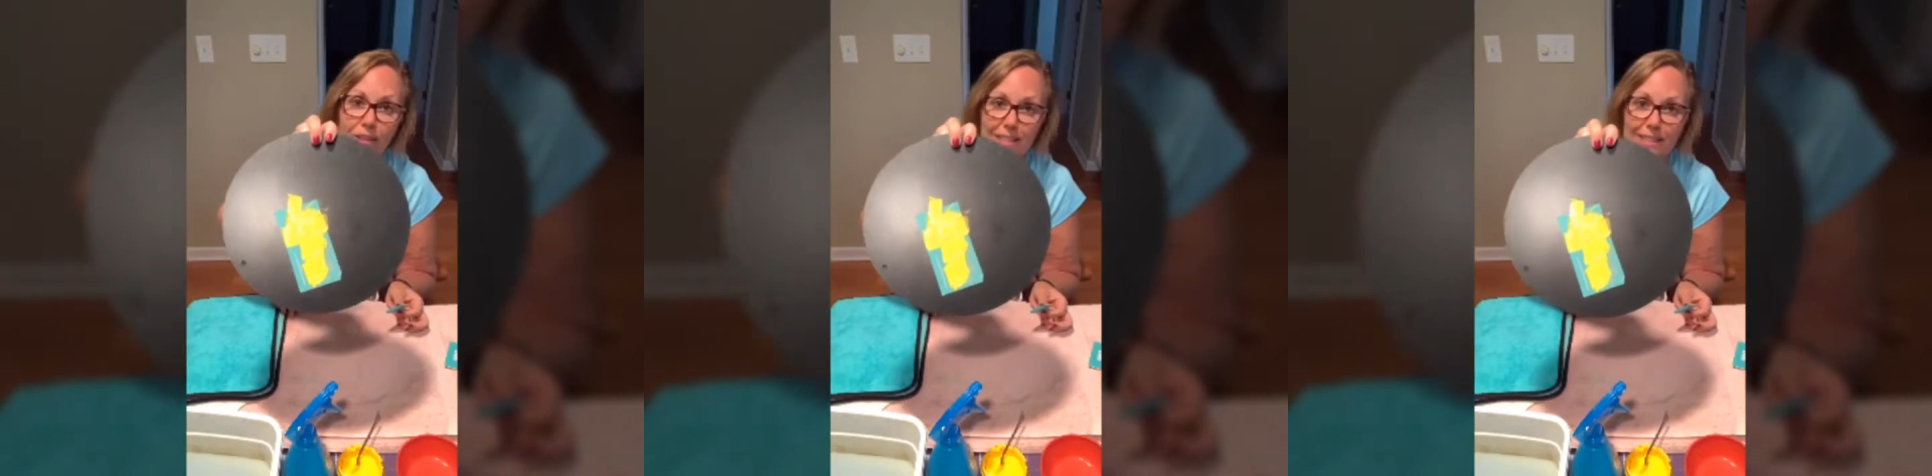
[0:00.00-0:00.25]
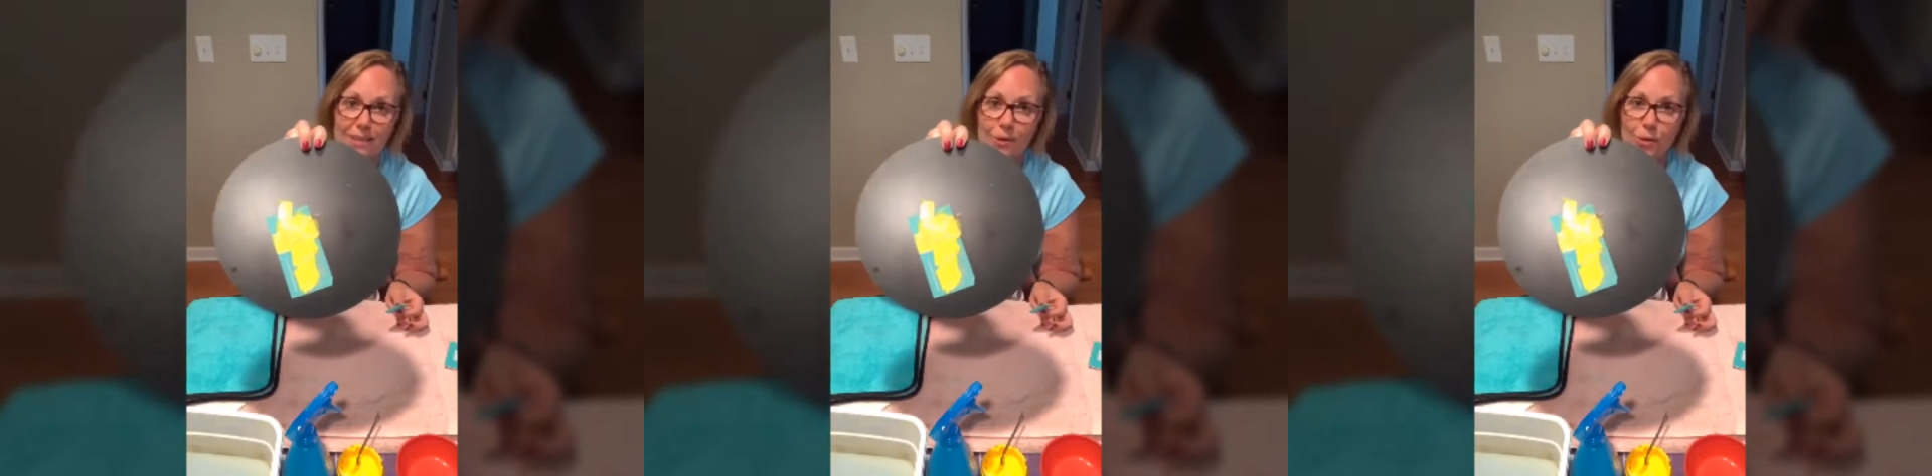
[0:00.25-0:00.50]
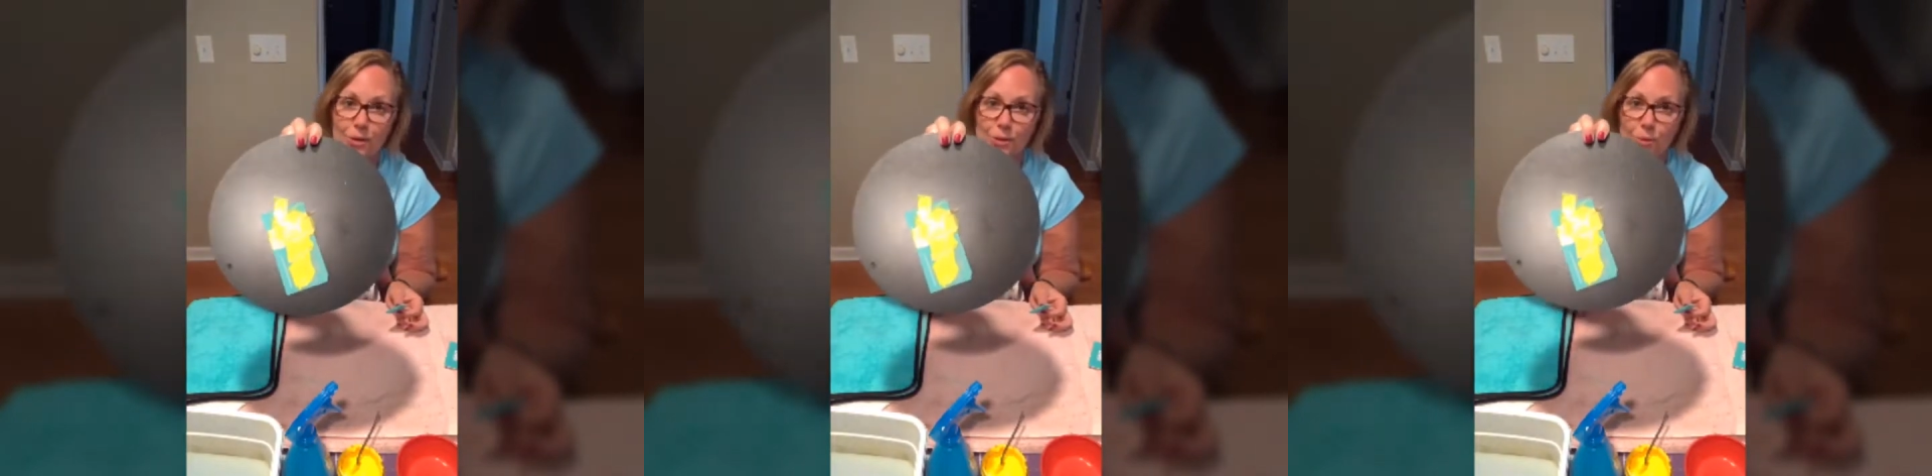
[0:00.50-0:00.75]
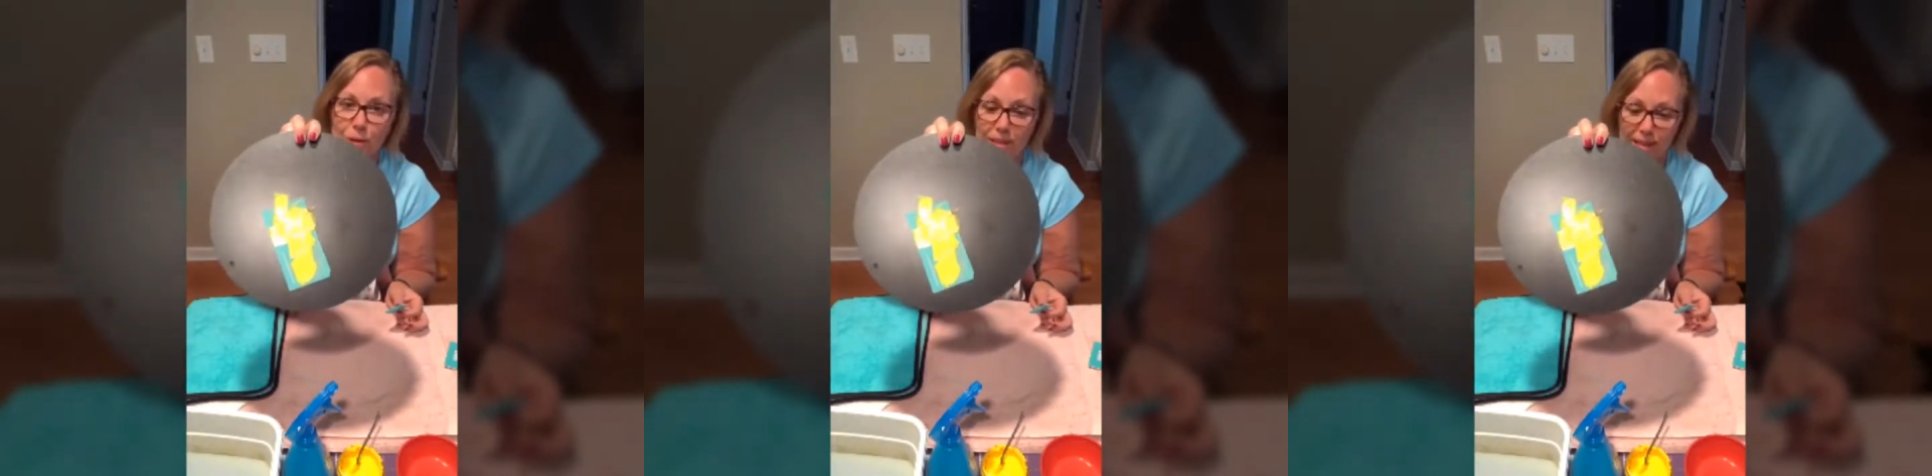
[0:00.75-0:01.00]
the seahorse
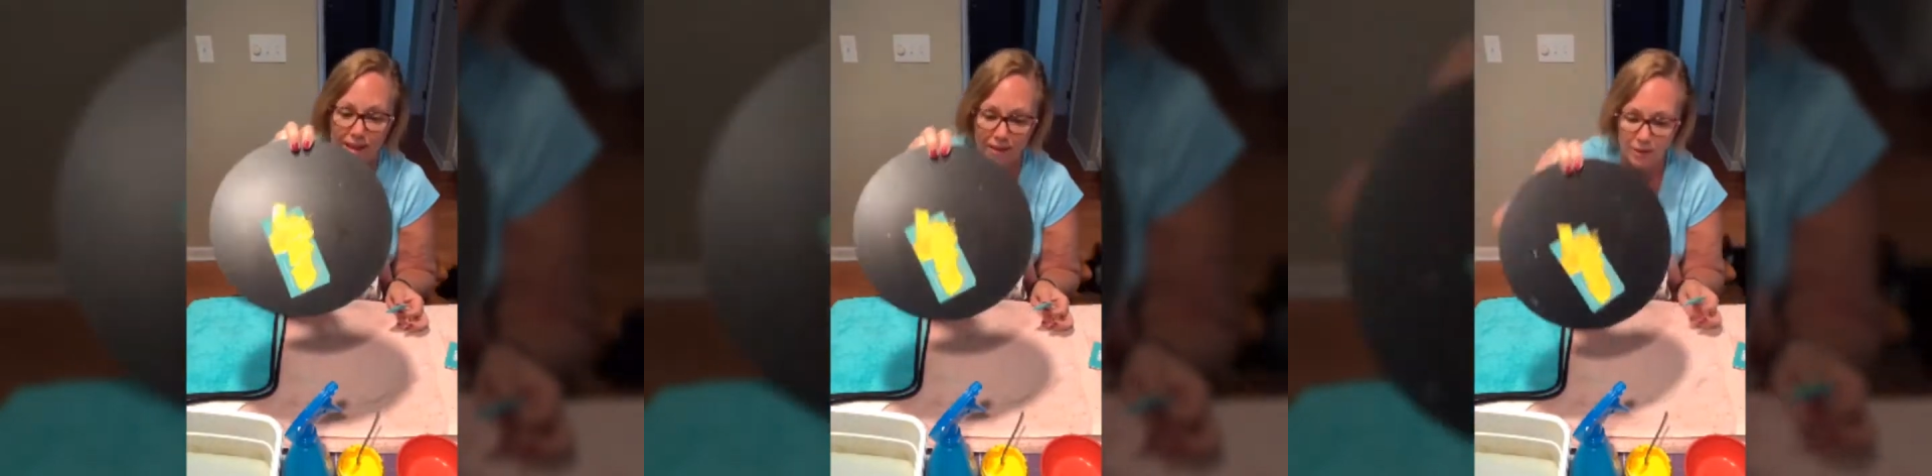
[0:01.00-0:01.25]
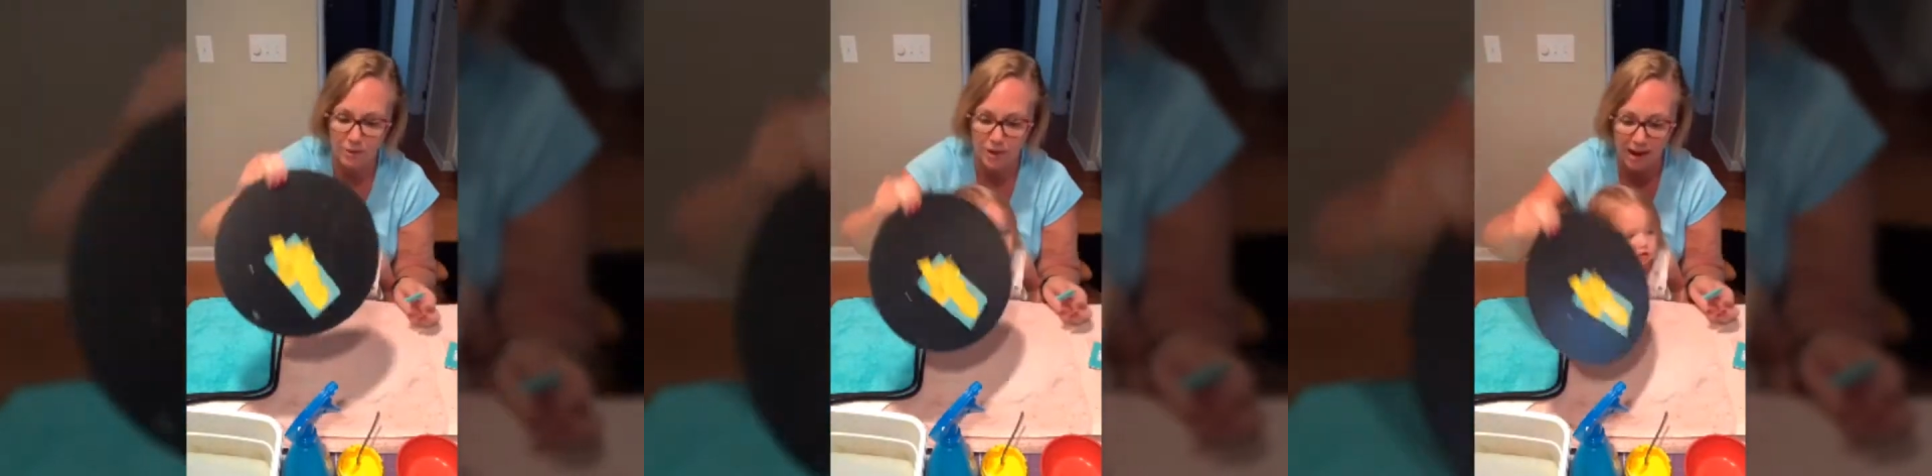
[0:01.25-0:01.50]
with yellow.